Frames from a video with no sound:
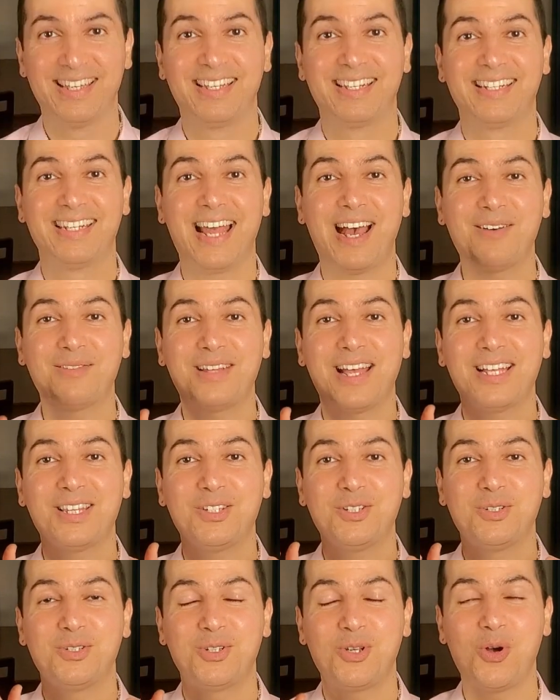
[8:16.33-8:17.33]
Now that
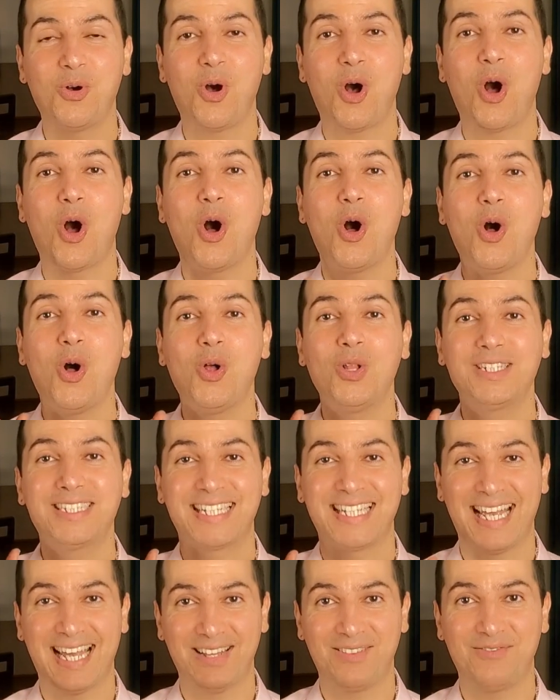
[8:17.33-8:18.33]
you know all
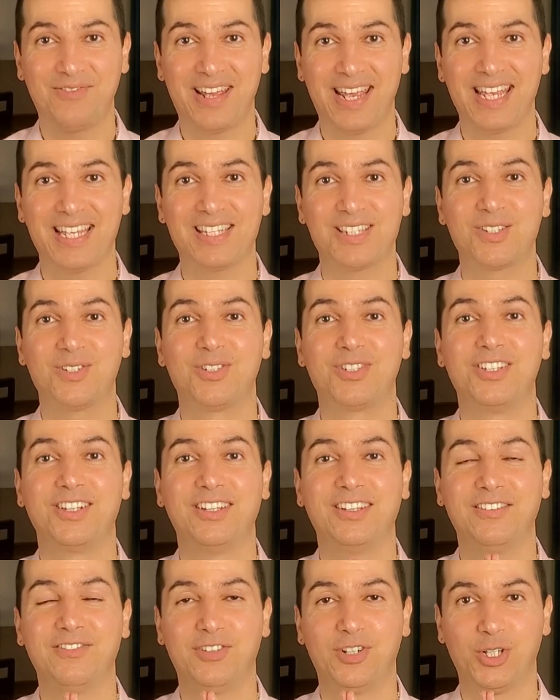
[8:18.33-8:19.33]
10 ways to
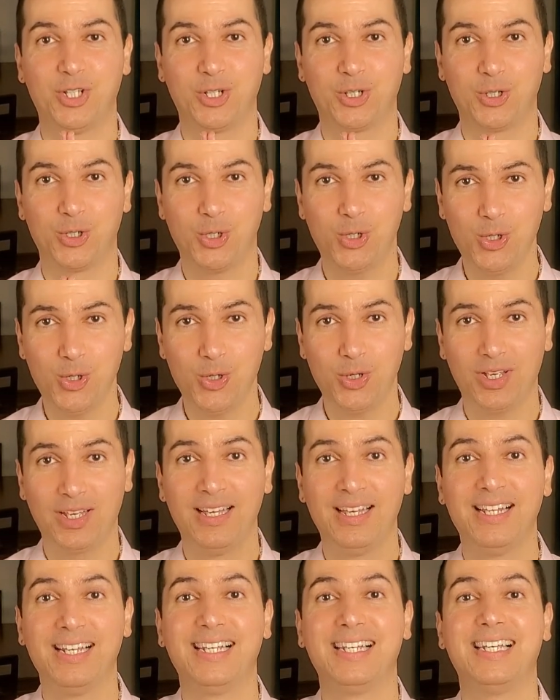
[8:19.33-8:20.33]
deliver your hook,
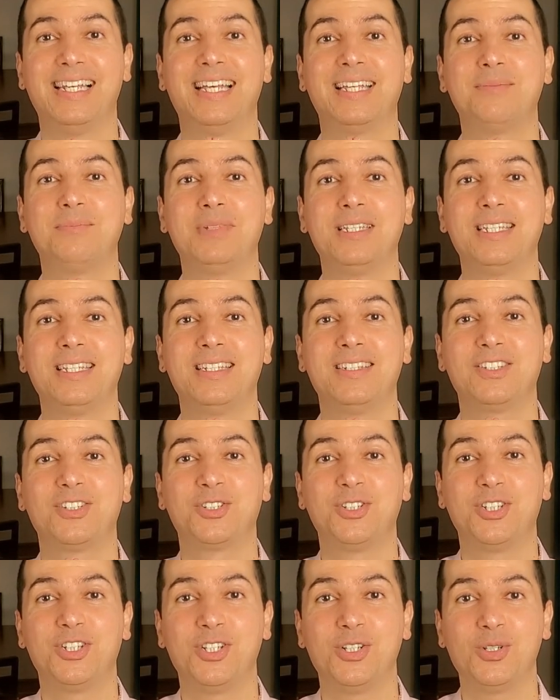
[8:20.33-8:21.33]
let me
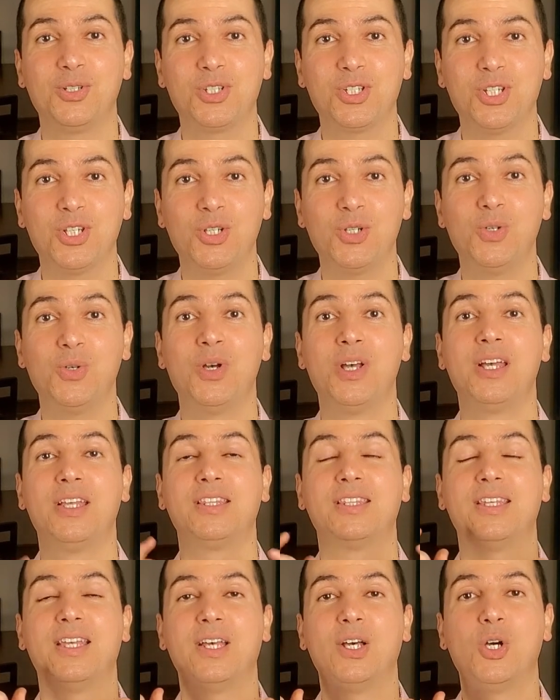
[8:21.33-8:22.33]
introduce you
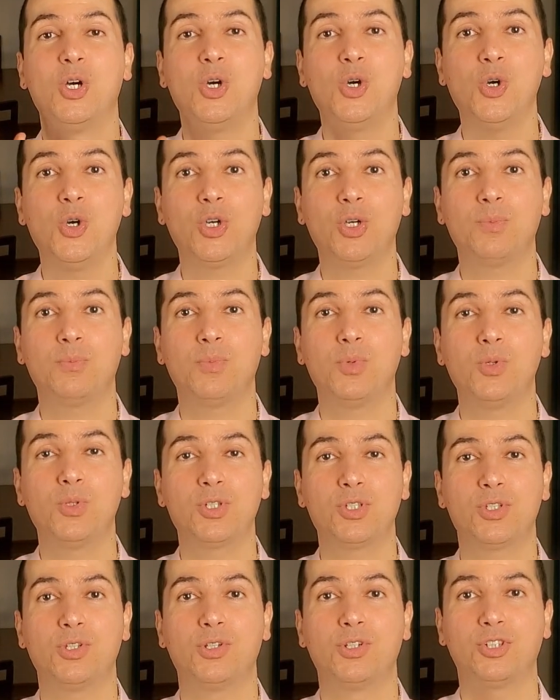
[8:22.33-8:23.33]
the hook
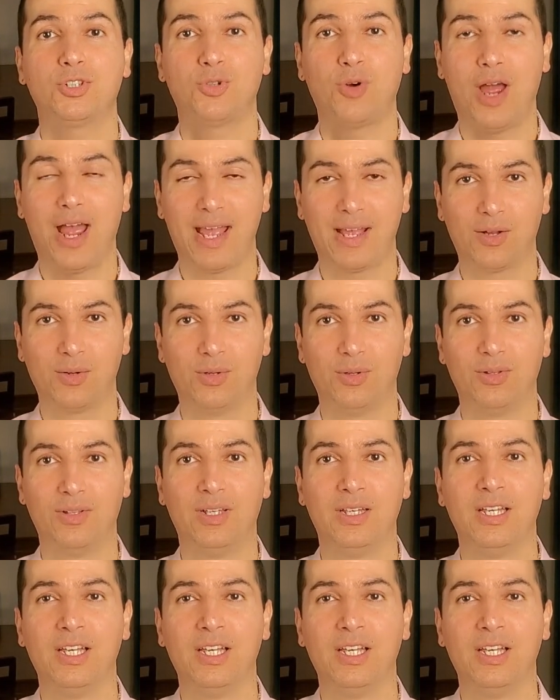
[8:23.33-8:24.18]
booster triangle.